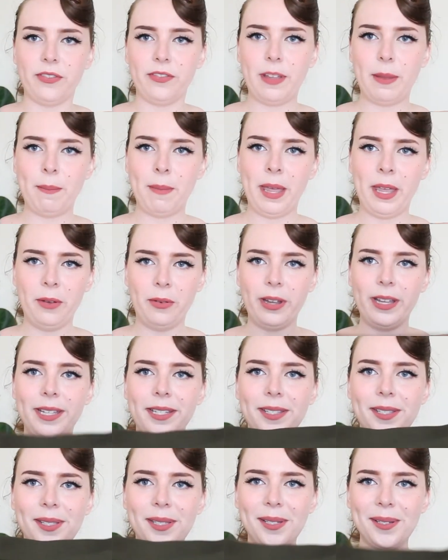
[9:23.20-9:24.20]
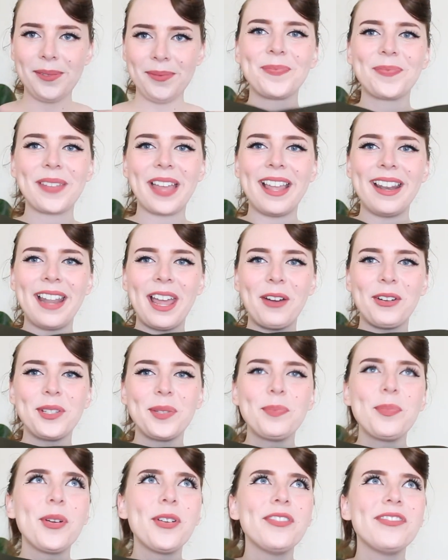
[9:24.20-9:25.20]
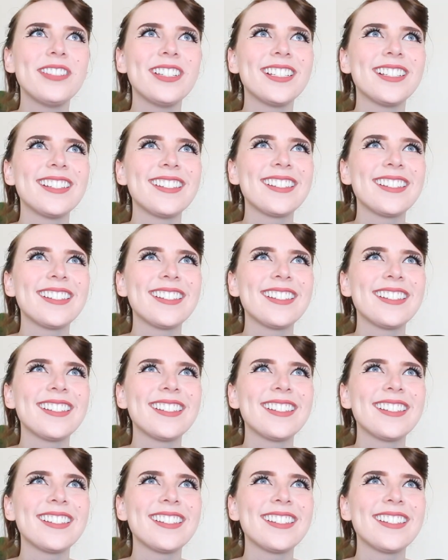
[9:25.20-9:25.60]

fit my waist, and now it's perfect.